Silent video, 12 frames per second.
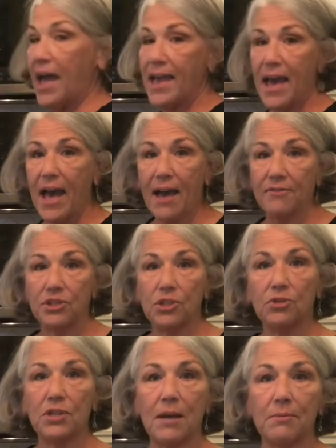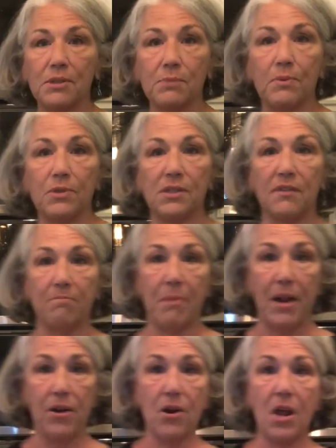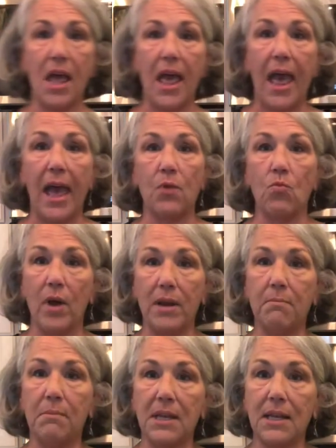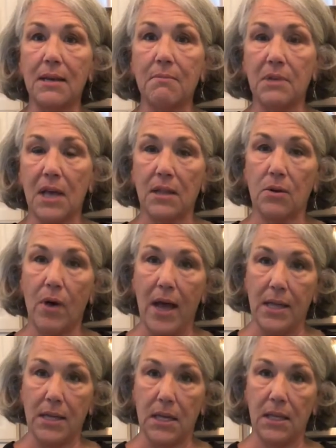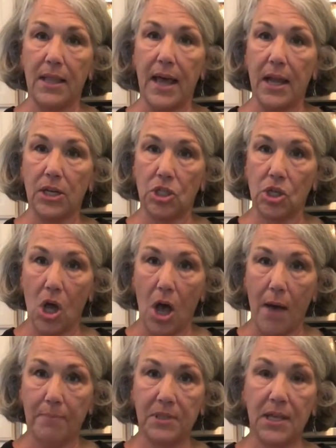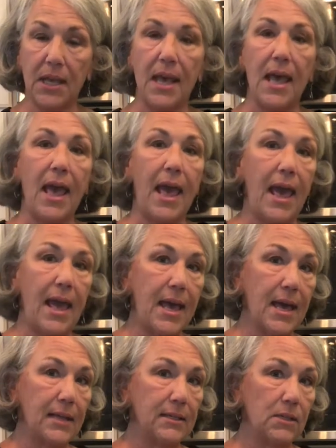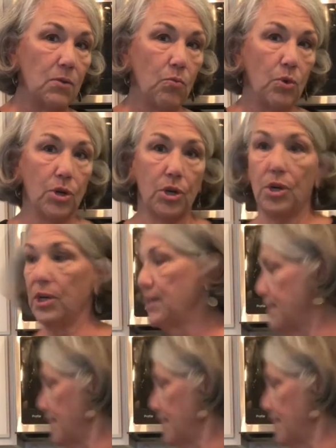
have 2 tablespoons of butter and 1 medium yellow onion that I chopped, and we're cooking